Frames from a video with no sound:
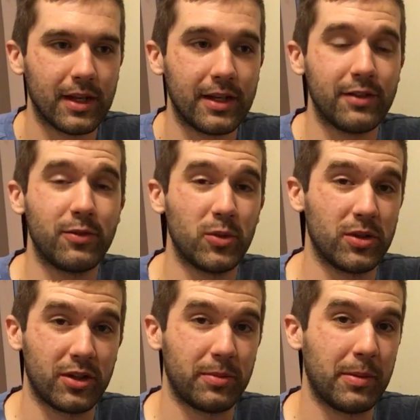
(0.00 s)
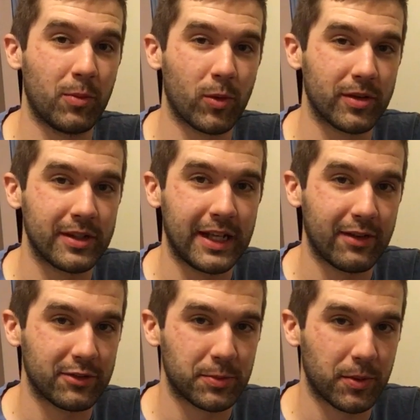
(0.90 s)
need food a little bit more than the
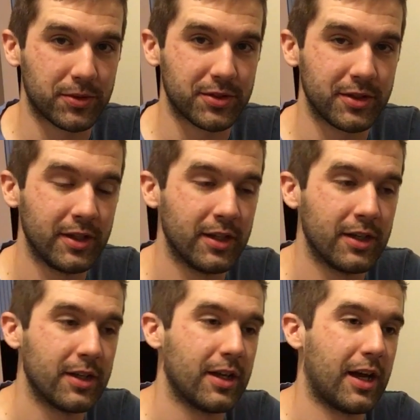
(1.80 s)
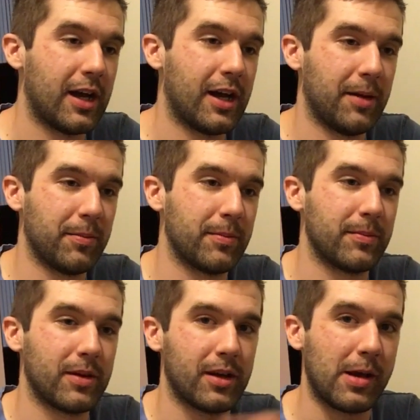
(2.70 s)
average person. I'm
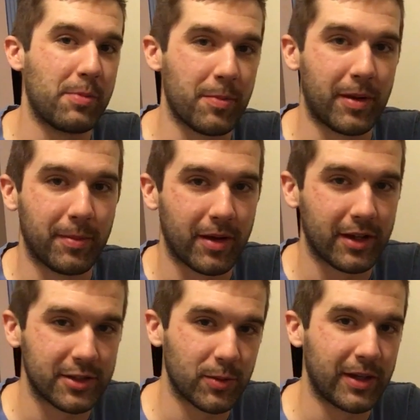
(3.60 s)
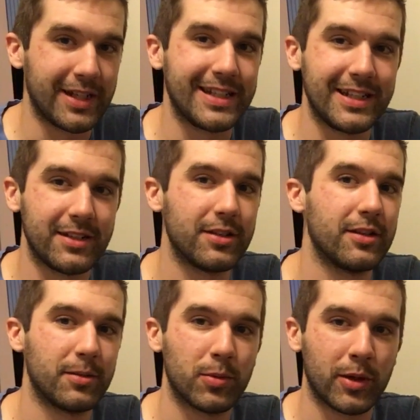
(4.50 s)
hypermetabolic, so I need to eat
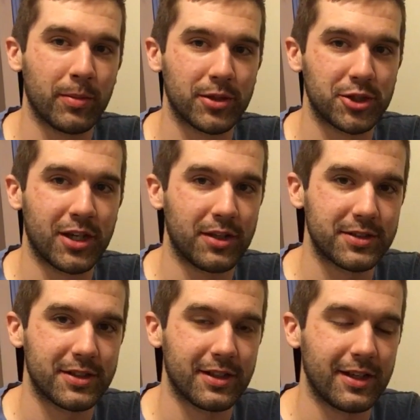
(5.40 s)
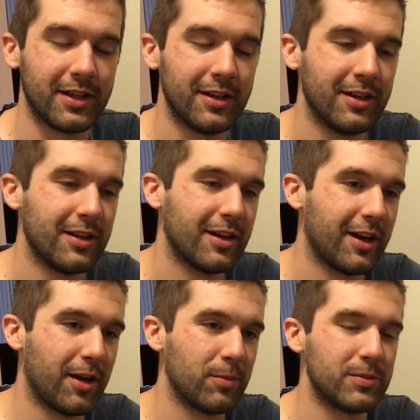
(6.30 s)
pretty much constantly.
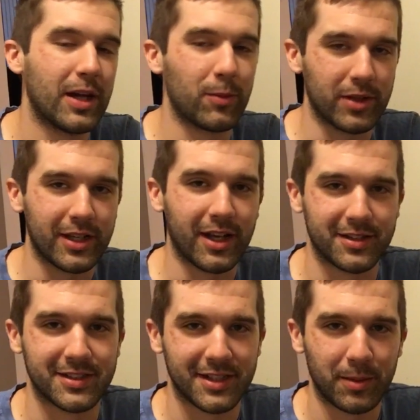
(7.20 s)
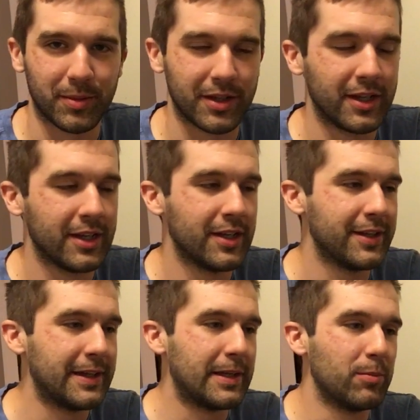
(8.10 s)
Not really constantly, but
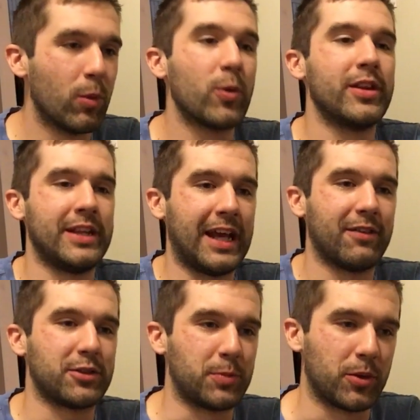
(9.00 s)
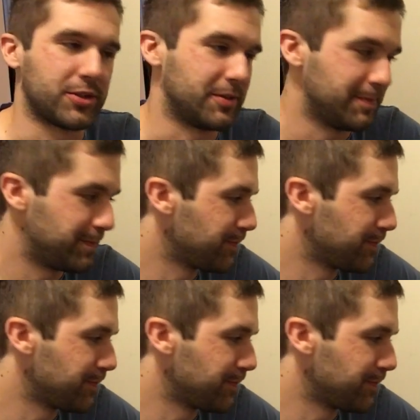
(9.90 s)
more than the average person.